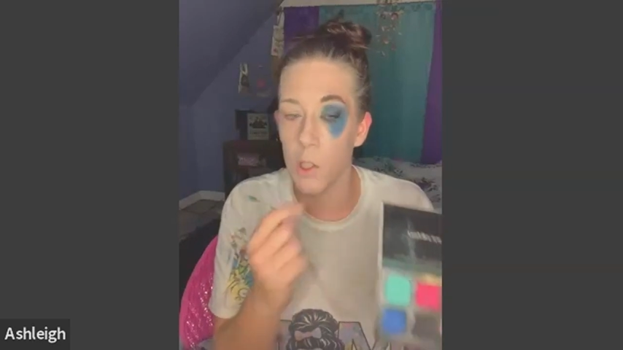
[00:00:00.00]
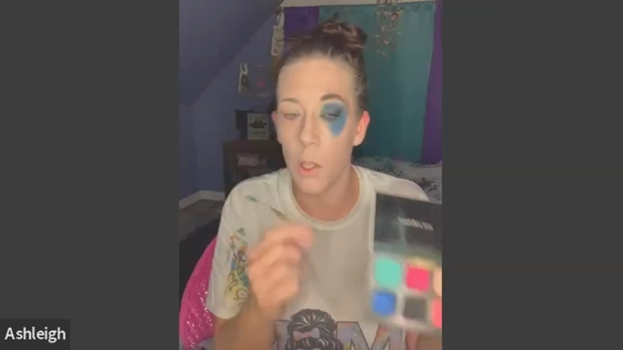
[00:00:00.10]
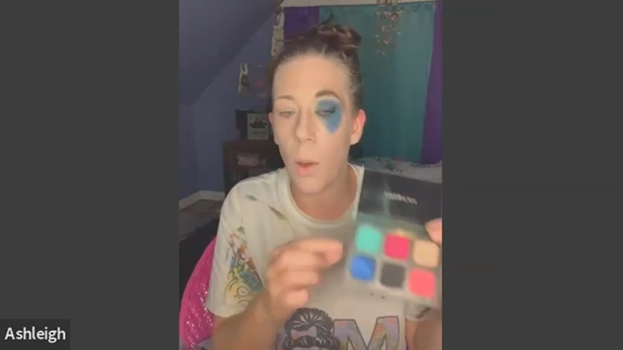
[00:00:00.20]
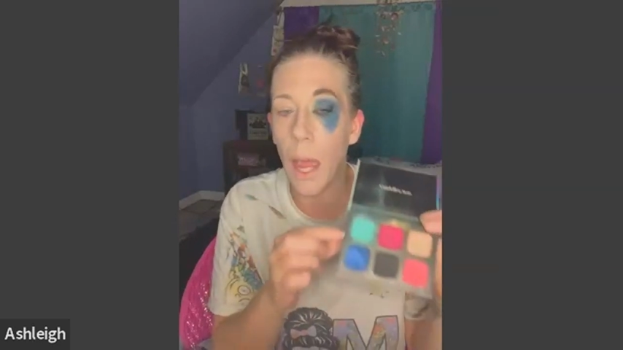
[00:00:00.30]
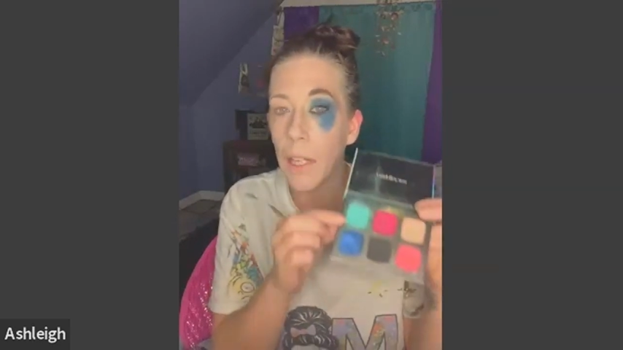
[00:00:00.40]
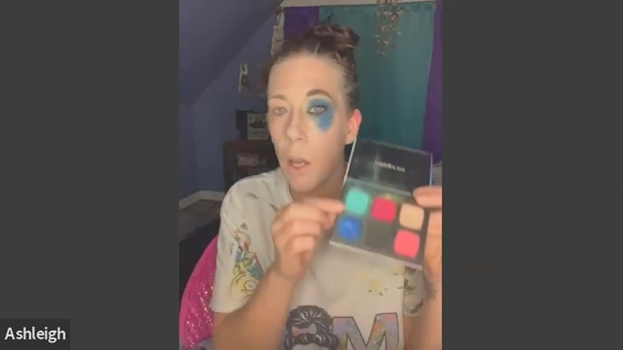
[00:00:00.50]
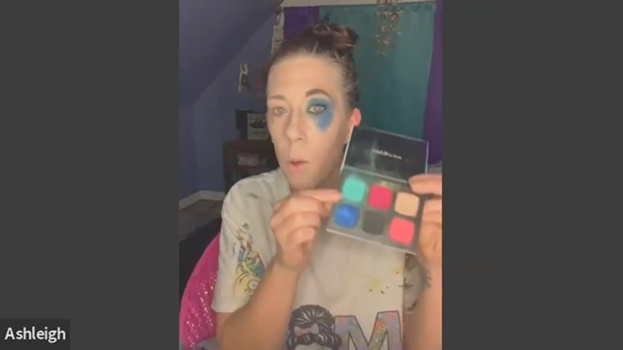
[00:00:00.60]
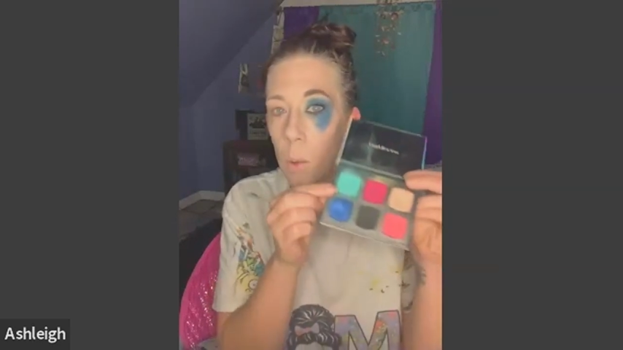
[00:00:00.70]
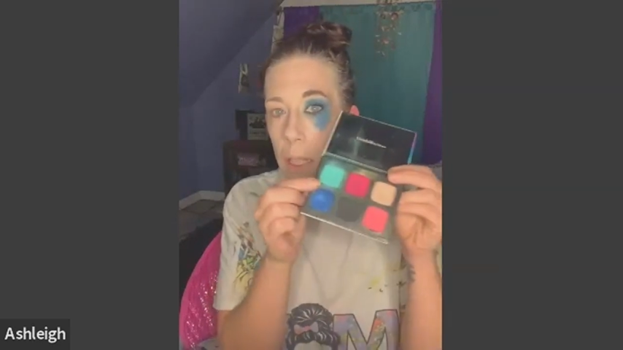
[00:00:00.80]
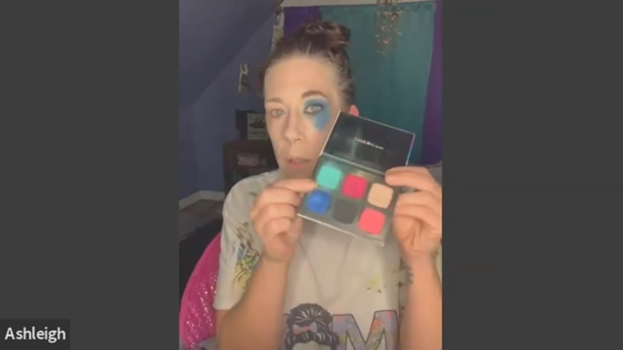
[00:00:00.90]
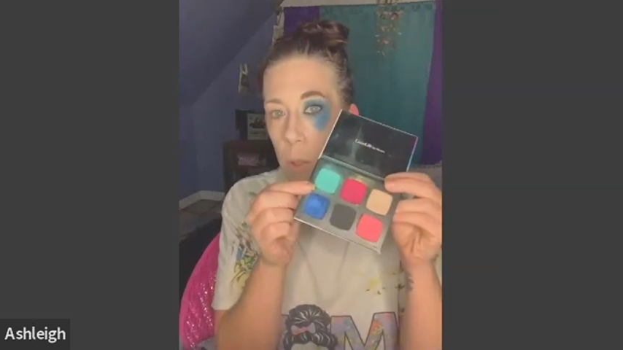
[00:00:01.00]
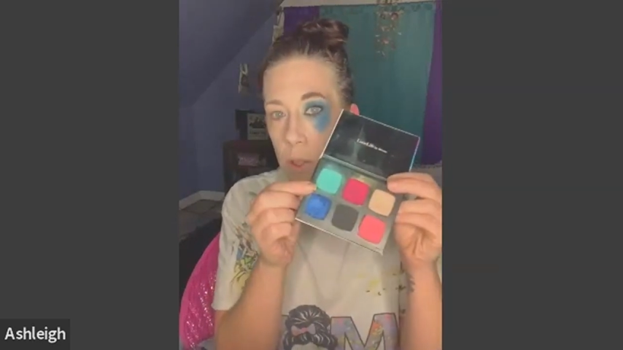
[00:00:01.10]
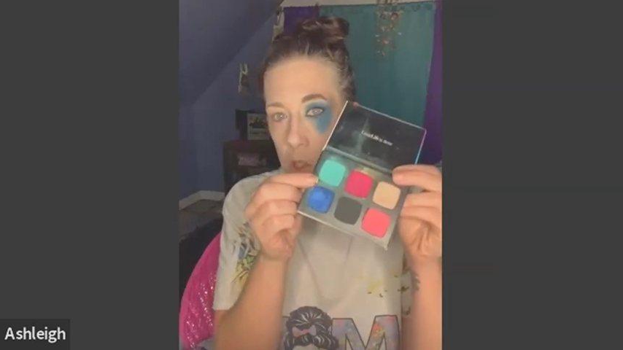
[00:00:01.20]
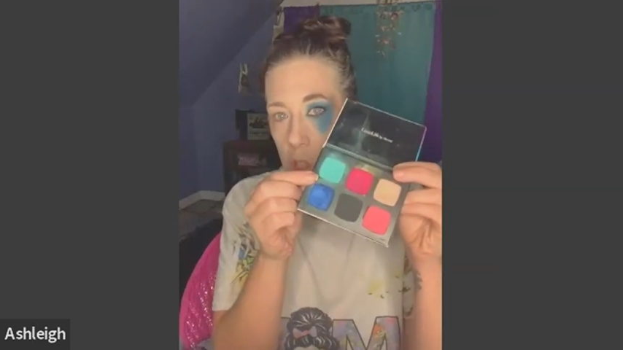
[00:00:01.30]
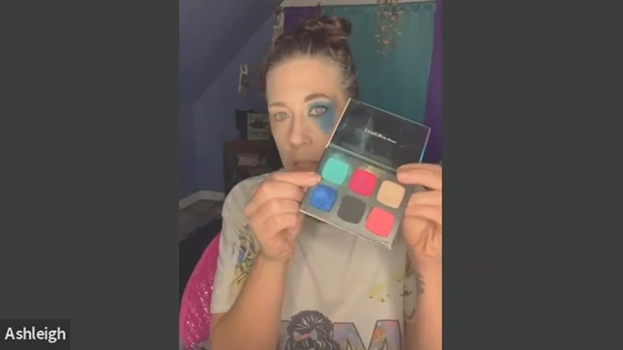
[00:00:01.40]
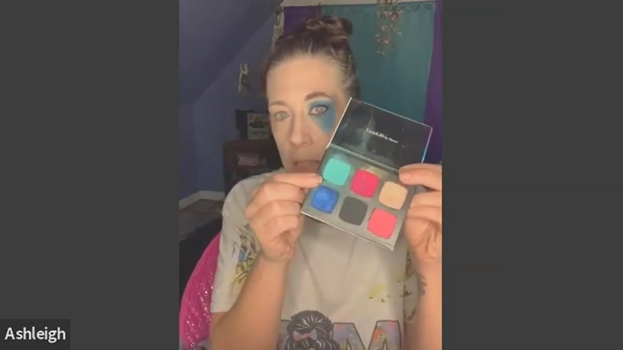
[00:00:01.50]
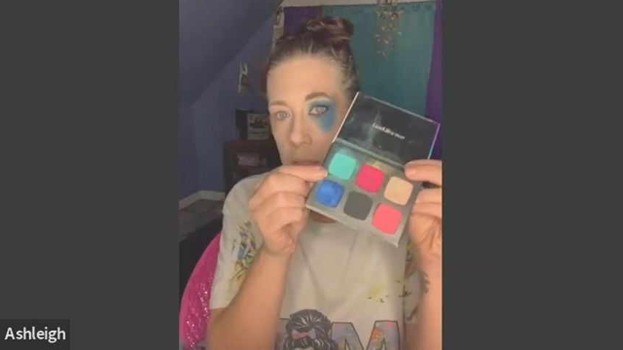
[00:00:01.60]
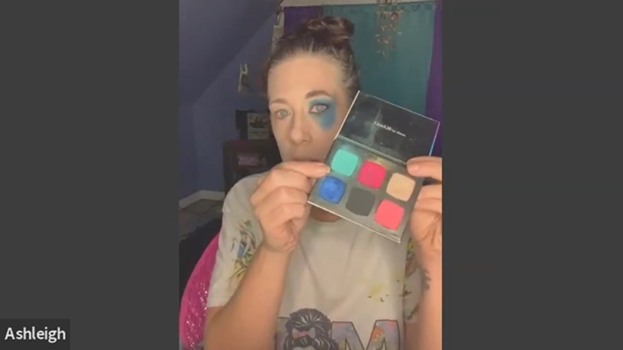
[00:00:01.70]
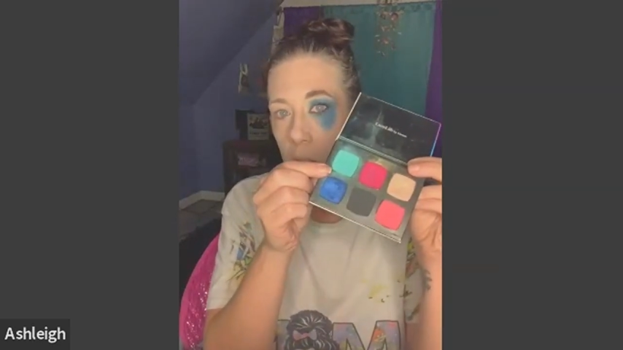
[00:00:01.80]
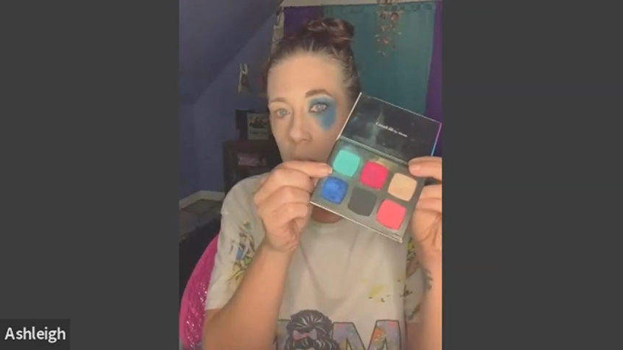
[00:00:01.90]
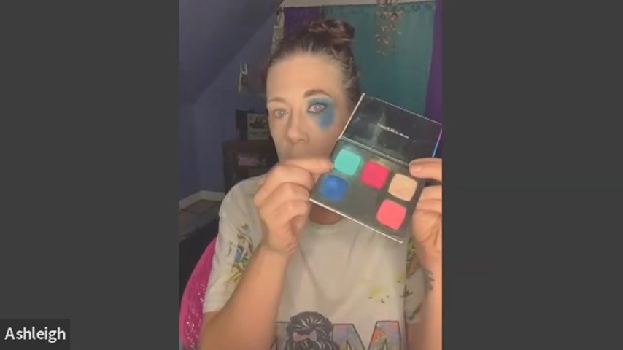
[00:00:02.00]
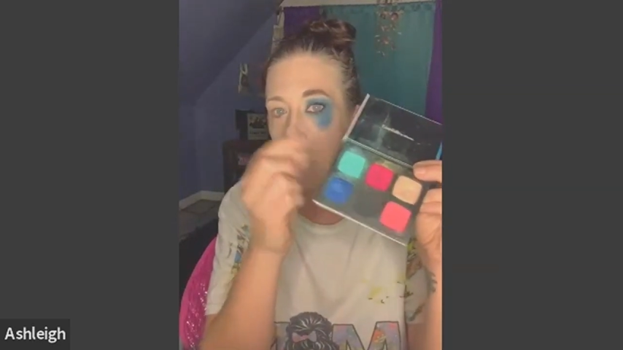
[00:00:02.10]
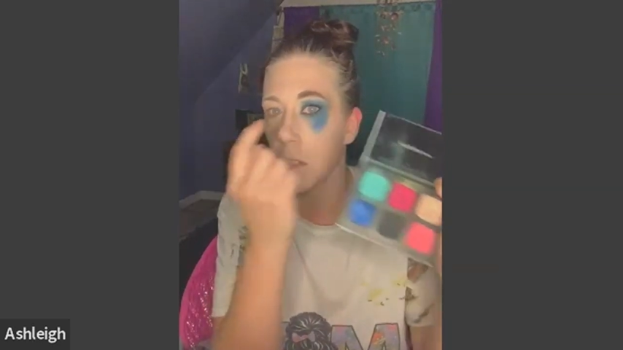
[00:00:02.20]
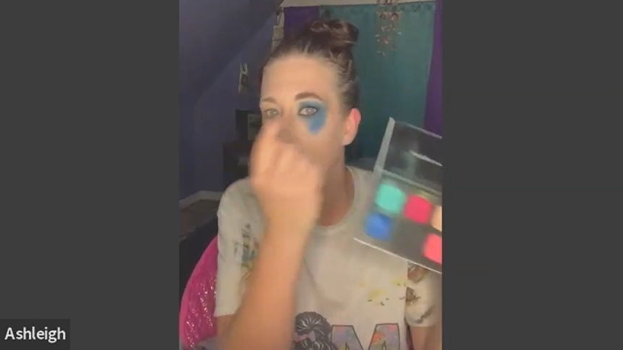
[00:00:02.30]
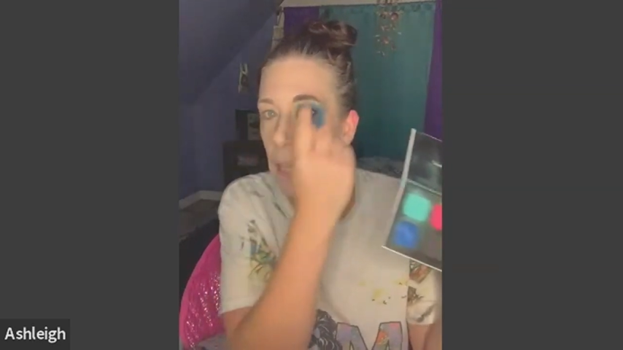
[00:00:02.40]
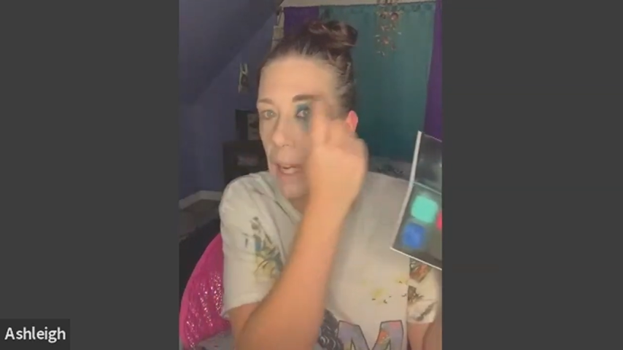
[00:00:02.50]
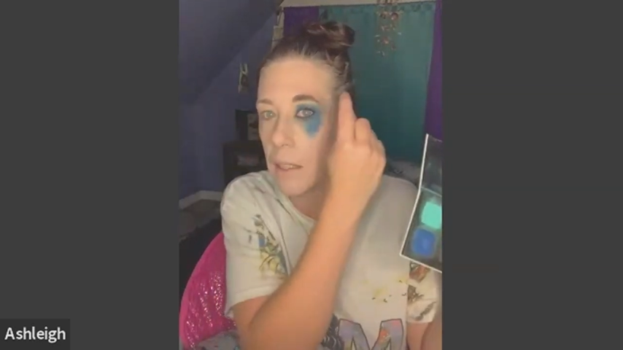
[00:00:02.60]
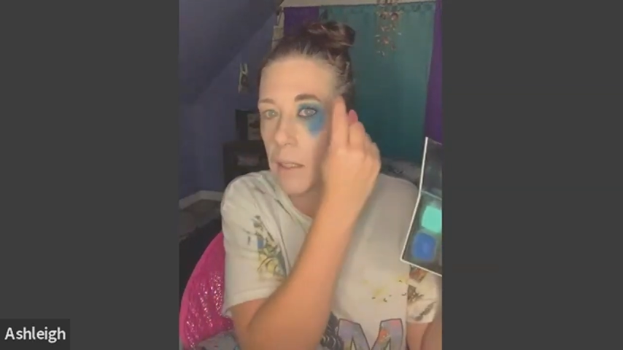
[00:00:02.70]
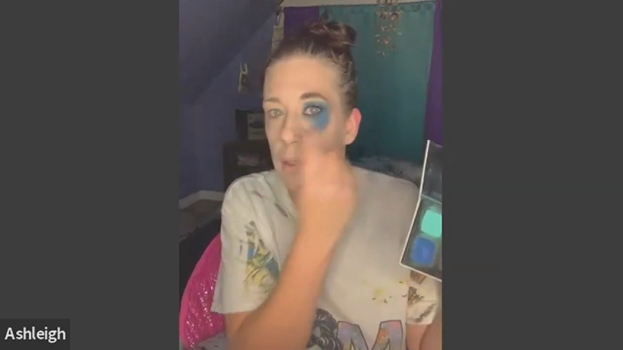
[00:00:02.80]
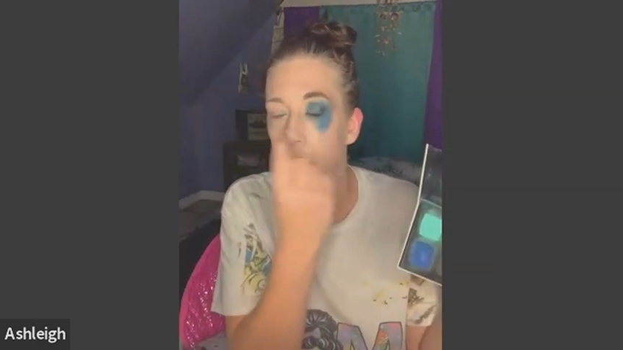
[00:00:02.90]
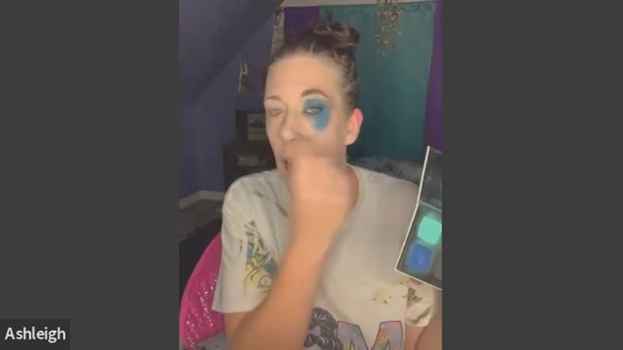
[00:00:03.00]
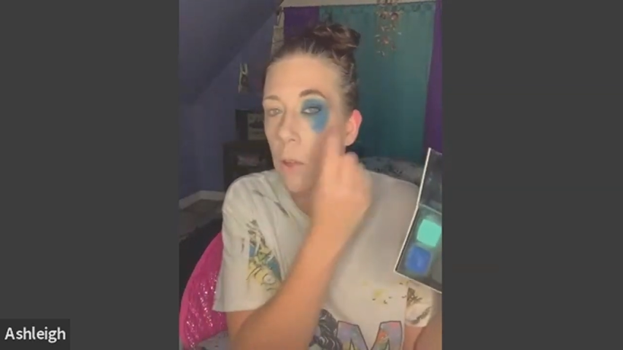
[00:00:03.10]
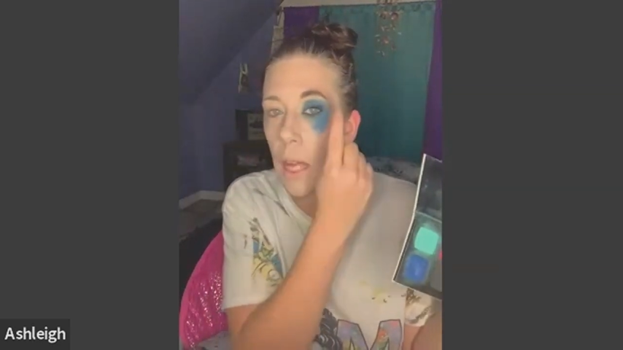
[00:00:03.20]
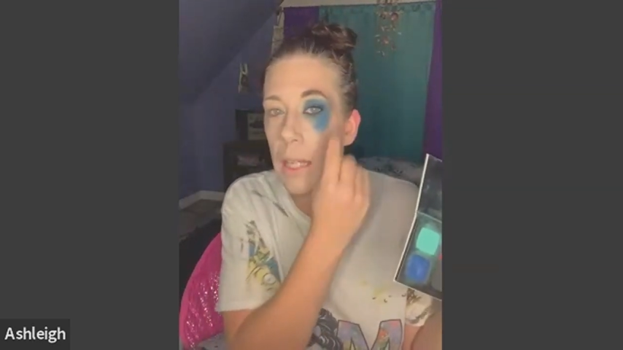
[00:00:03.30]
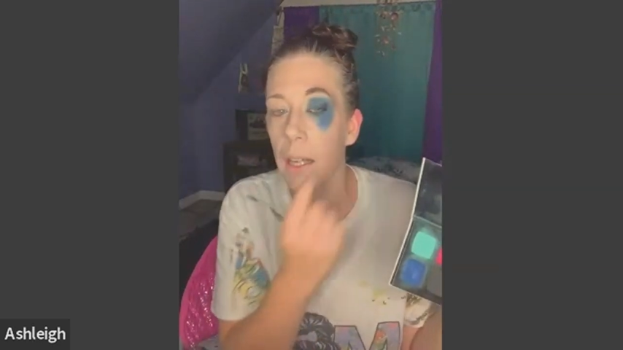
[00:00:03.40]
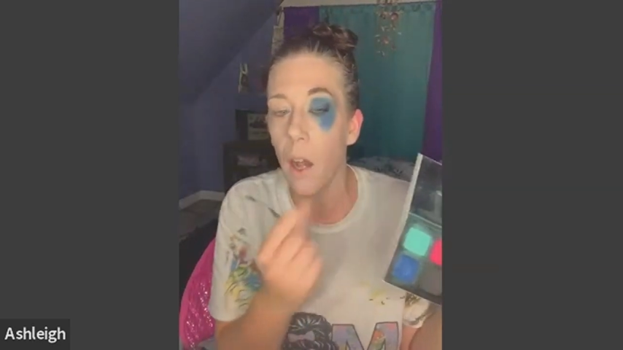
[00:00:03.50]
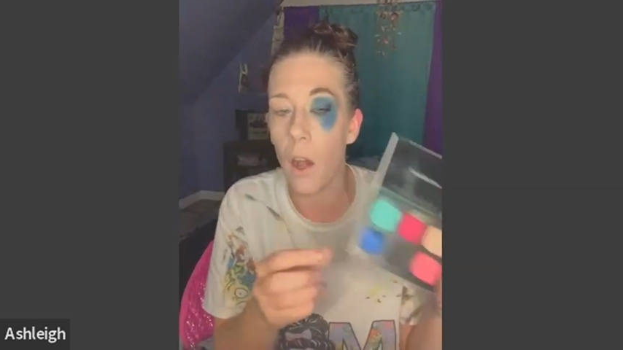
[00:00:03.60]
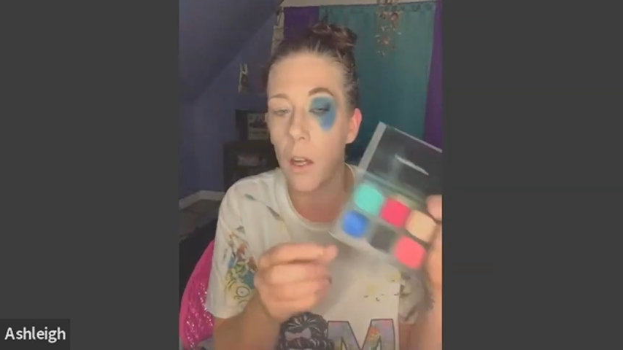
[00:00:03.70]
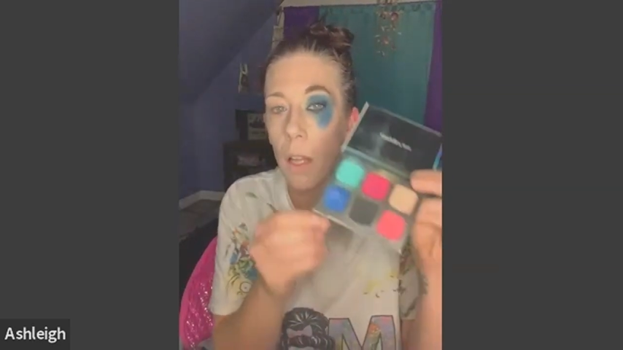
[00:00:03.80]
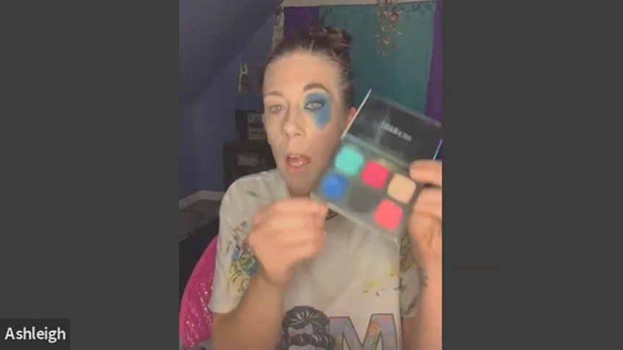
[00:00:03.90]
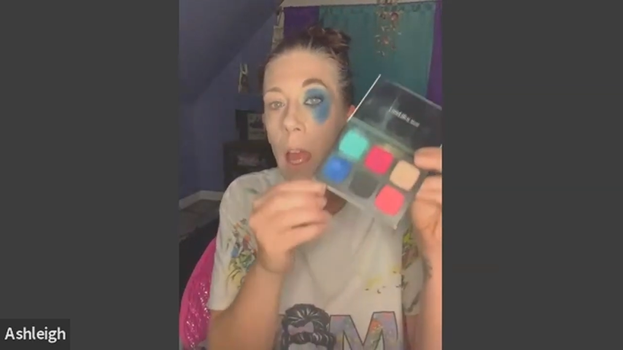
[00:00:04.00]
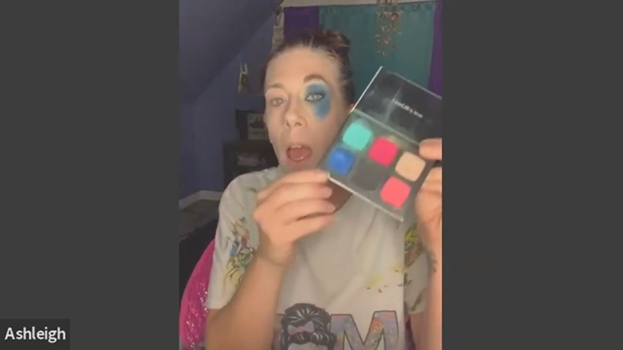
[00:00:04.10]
So I go in with the Jesse's Girl to kind of outline it all.